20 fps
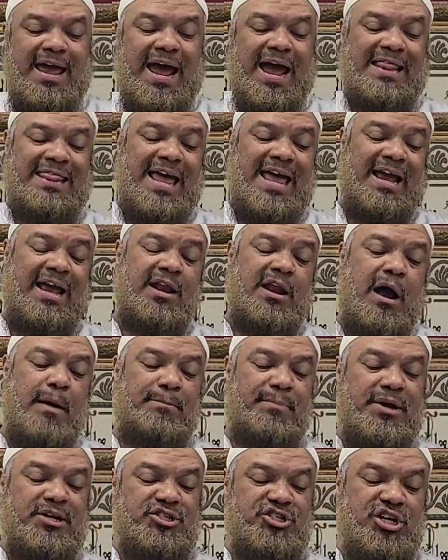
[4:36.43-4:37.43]
and that
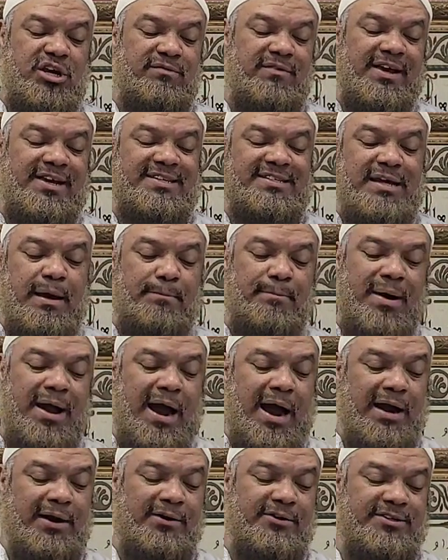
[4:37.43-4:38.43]
cannot be achieved except by
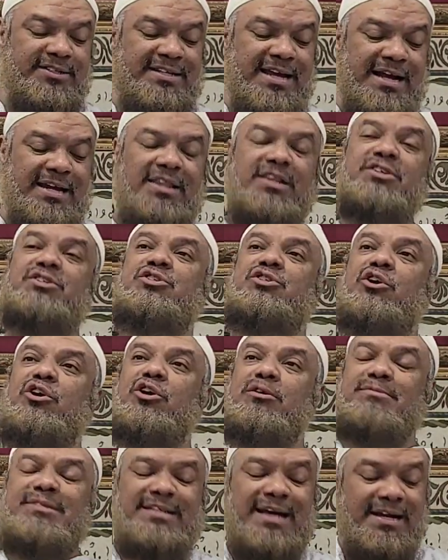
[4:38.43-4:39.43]
understanding the
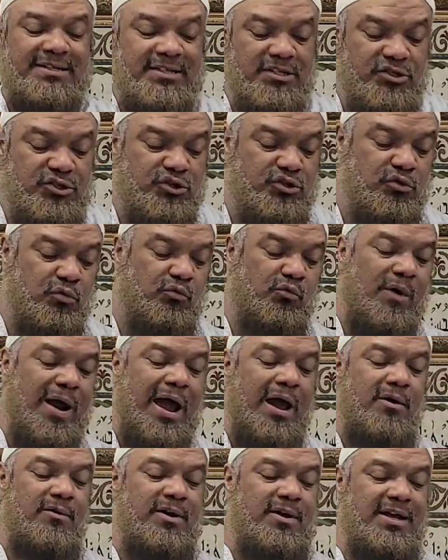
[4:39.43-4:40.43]
circumstances
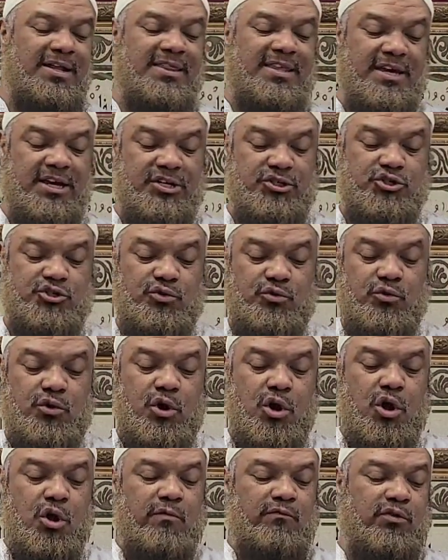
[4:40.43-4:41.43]
surrounding the issue
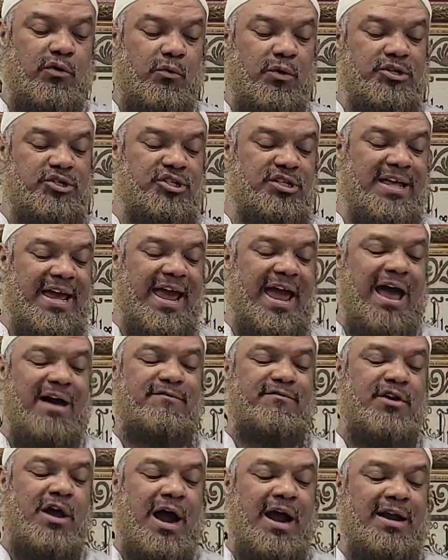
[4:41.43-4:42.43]
for which they
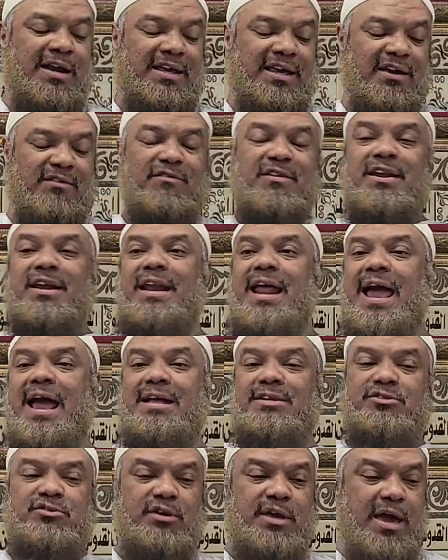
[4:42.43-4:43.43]
have not given an
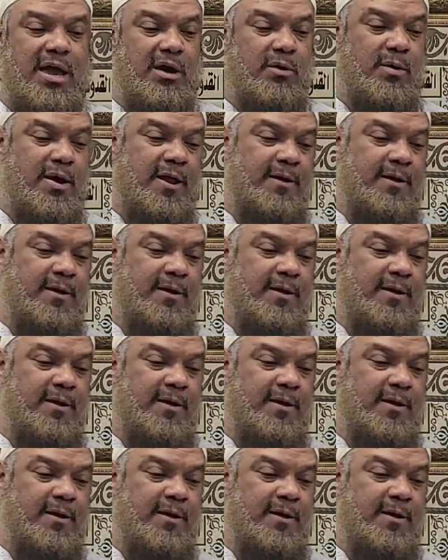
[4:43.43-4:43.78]
answer, Ya